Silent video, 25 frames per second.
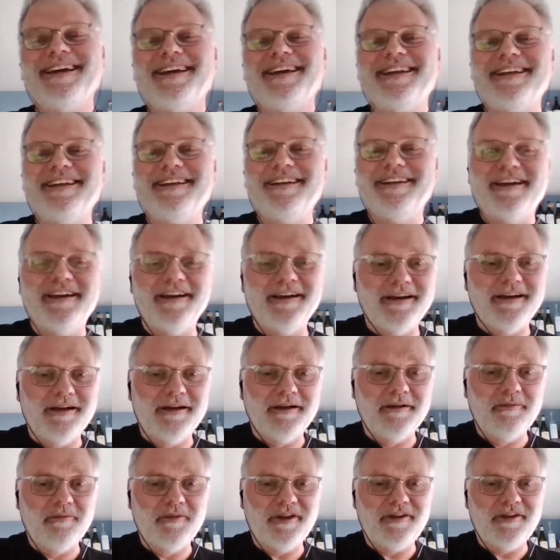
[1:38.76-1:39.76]
and uh,
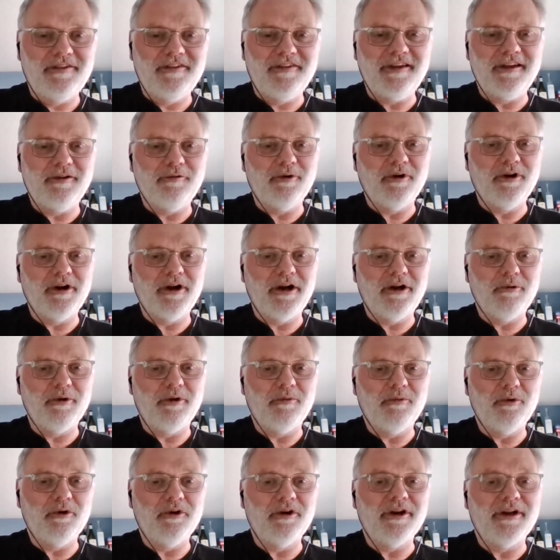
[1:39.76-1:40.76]
let's see, where are we?
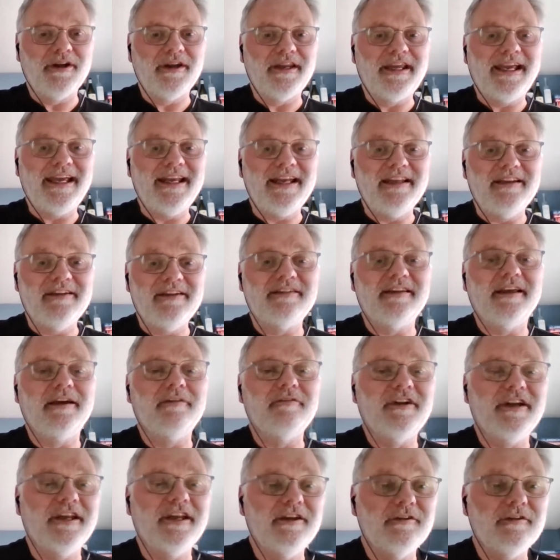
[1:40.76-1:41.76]
We're at
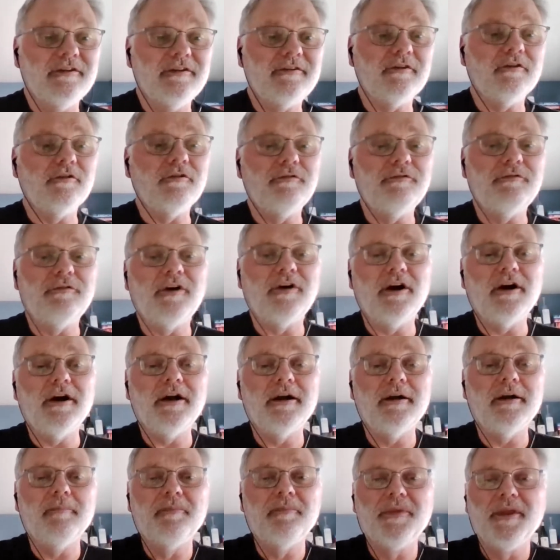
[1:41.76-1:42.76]
87 in so
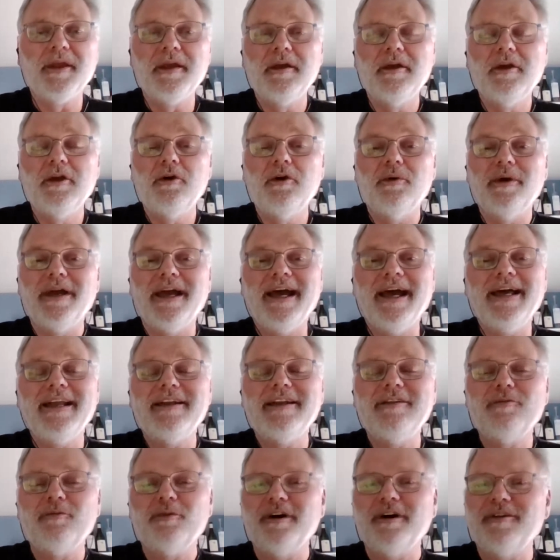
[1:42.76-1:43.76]
far. We
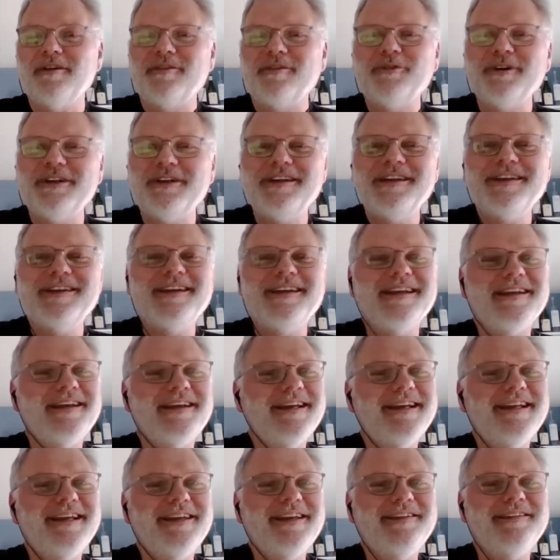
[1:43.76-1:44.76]
had, what, what did
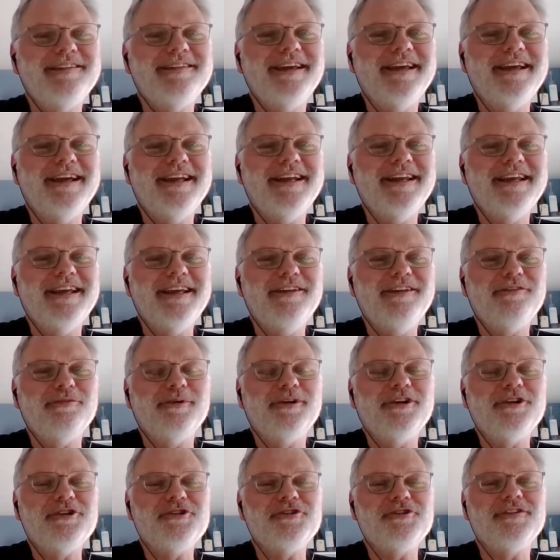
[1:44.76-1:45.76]
Anais say, Anais?
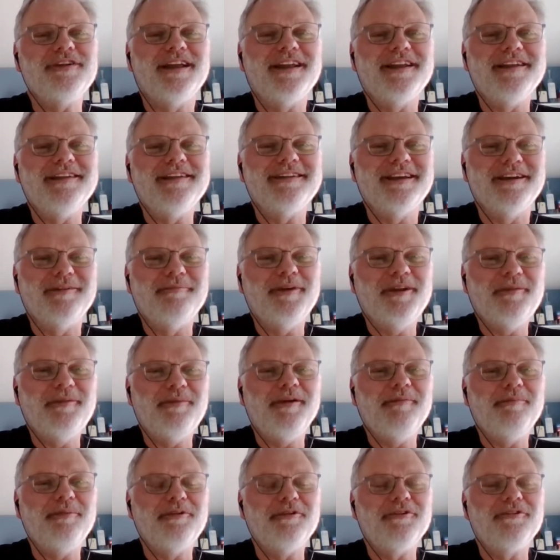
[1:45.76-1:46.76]
What did you tell us? How many
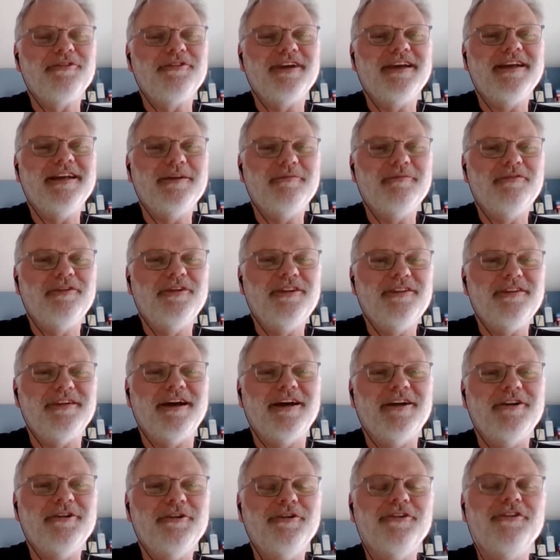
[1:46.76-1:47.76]
people are signed up for this?
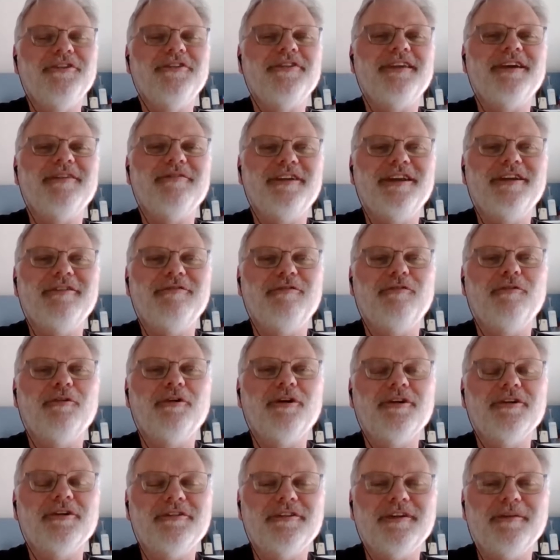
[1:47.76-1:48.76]
174
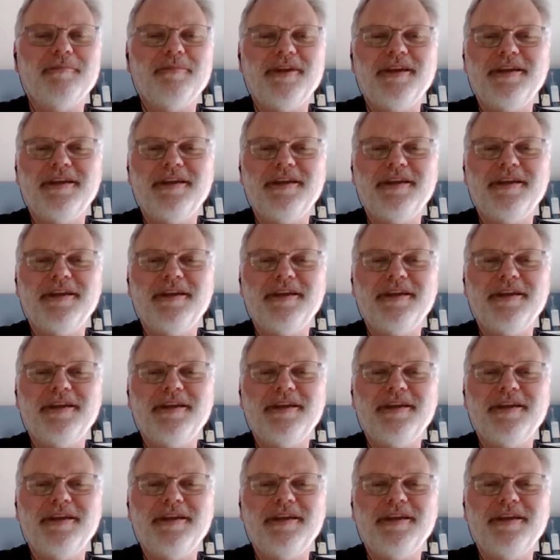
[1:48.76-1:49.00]
or something?